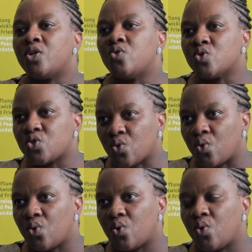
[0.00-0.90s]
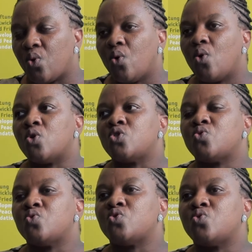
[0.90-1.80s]
do so or
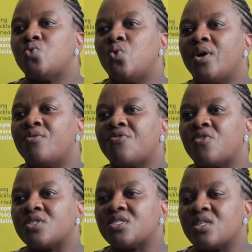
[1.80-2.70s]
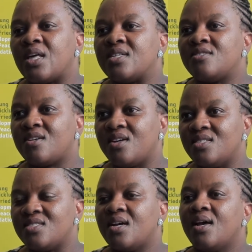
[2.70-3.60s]
to, to enforce that
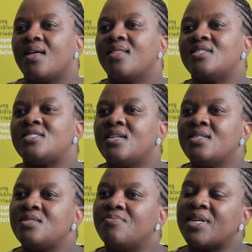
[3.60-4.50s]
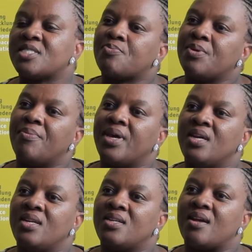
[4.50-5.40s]
change. The change must be
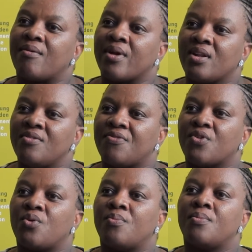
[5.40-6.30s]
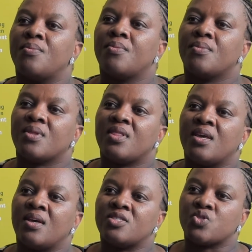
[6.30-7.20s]
made directly from
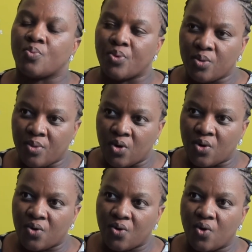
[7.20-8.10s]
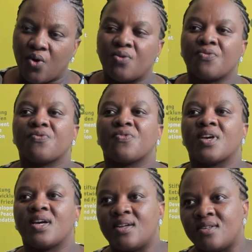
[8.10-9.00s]
the supreme law of the
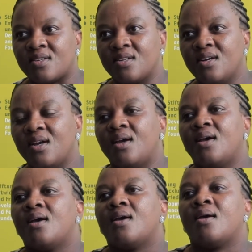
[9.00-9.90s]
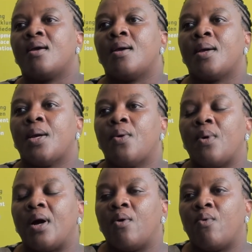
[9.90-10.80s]
country.
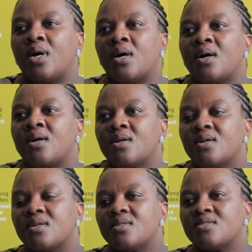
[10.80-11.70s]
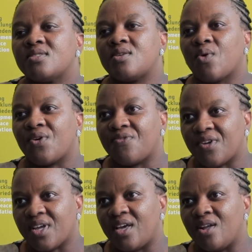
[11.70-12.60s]
Uh, our South
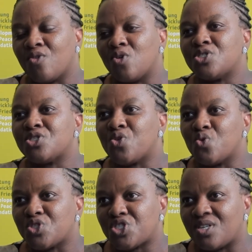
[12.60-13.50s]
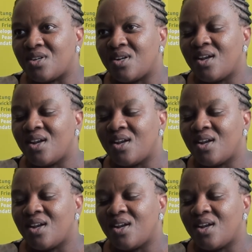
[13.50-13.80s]
African constitution,